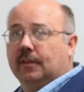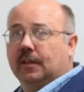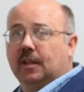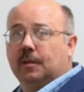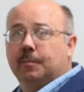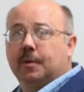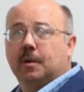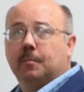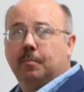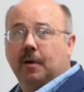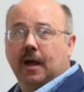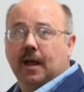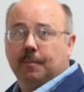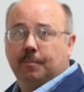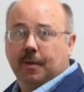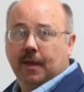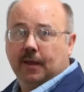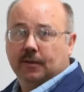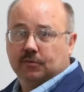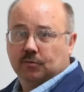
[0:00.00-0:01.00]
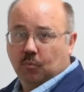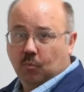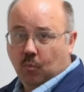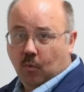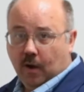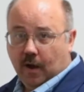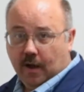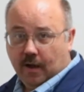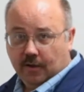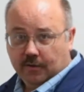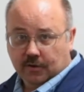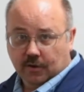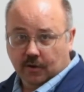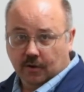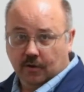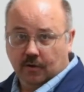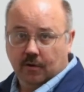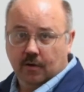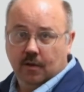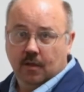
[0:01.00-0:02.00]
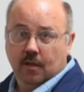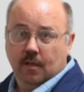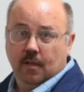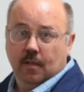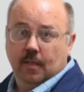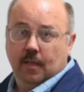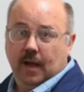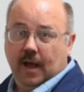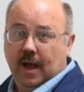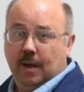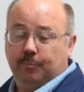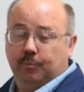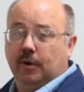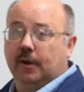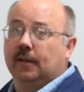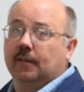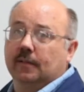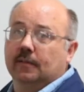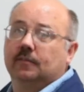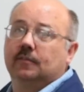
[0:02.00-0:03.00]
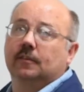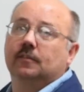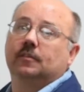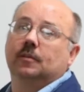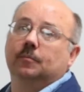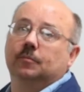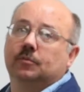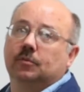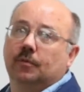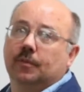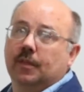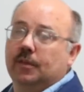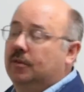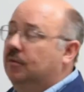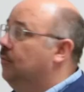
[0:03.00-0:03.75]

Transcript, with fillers: a little bit of bypass while you're operating the system so that